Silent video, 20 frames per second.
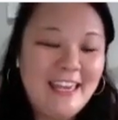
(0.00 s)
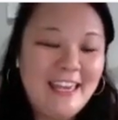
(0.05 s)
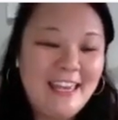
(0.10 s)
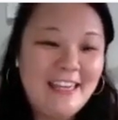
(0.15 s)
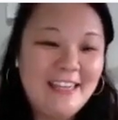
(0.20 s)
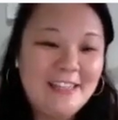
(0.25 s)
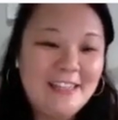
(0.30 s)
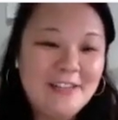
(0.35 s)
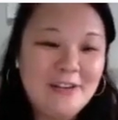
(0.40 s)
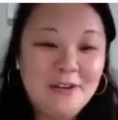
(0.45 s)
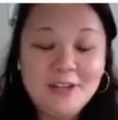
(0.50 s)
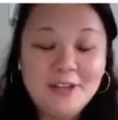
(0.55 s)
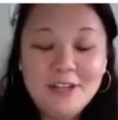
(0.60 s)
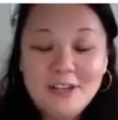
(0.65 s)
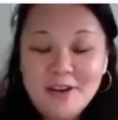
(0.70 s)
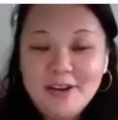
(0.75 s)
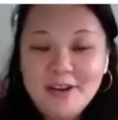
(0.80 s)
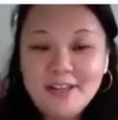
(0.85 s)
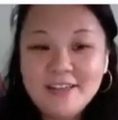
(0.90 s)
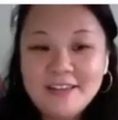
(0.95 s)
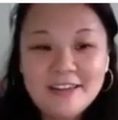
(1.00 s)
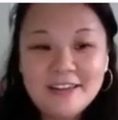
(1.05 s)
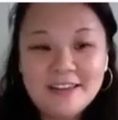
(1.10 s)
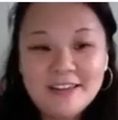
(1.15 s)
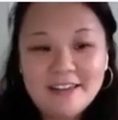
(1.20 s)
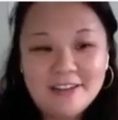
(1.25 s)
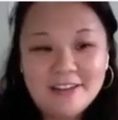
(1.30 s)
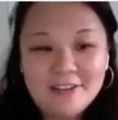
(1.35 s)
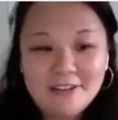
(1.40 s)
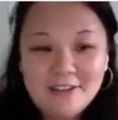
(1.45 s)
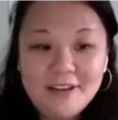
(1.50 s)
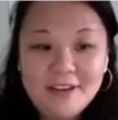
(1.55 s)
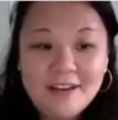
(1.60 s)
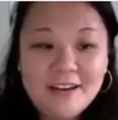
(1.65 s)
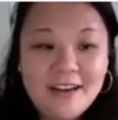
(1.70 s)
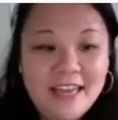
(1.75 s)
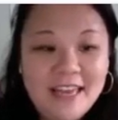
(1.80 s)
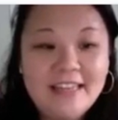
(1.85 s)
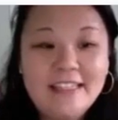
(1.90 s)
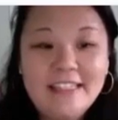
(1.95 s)
And on the other
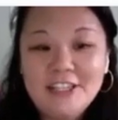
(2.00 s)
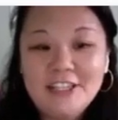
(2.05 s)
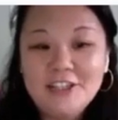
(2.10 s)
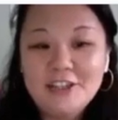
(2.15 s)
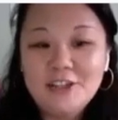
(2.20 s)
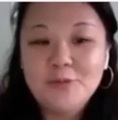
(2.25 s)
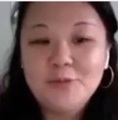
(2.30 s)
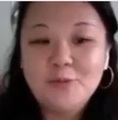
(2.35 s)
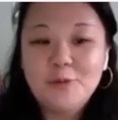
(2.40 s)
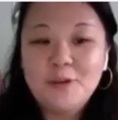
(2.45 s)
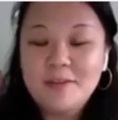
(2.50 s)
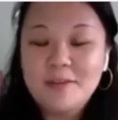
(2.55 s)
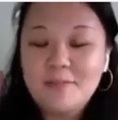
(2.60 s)
hand,